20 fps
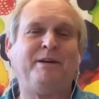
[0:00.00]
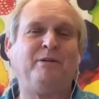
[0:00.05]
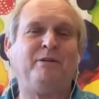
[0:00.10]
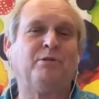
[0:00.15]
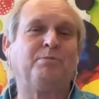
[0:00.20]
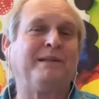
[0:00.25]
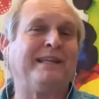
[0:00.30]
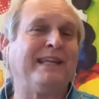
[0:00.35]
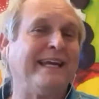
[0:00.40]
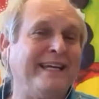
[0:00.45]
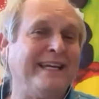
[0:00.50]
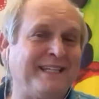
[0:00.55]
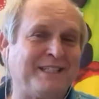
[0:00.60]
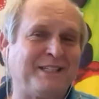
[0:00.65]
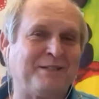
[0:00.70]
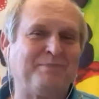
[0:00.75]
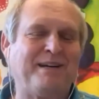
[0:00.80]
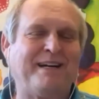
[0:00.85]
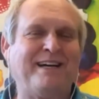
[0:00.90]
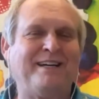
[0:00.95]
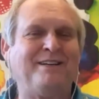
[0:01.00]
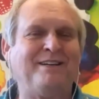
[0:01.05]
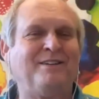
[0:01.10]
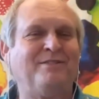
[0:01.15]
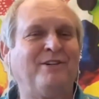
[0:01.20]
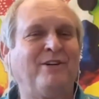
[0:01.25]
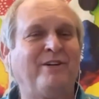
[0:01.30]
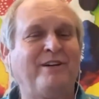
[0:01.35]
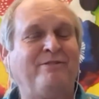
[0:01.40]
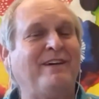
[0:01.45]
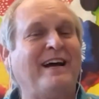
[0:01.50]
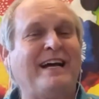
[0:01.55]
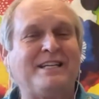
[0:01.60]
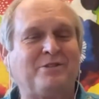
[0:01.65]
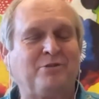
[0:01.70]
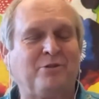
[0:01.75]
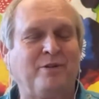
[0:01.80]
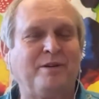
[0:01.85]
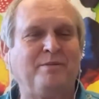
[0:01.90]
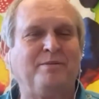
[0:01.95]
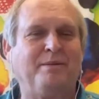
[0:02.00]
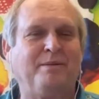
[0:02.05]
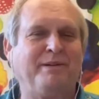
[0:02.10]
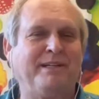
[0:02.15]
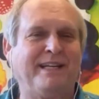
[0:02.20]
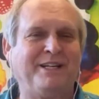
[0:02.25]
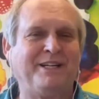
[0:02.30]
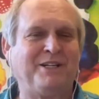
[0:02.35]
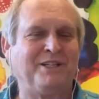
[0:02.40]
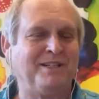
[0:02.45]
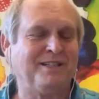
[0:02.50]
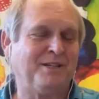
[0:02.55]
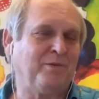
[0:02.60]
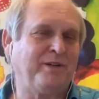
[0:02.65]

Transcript: be replaced by the very fast-growing populations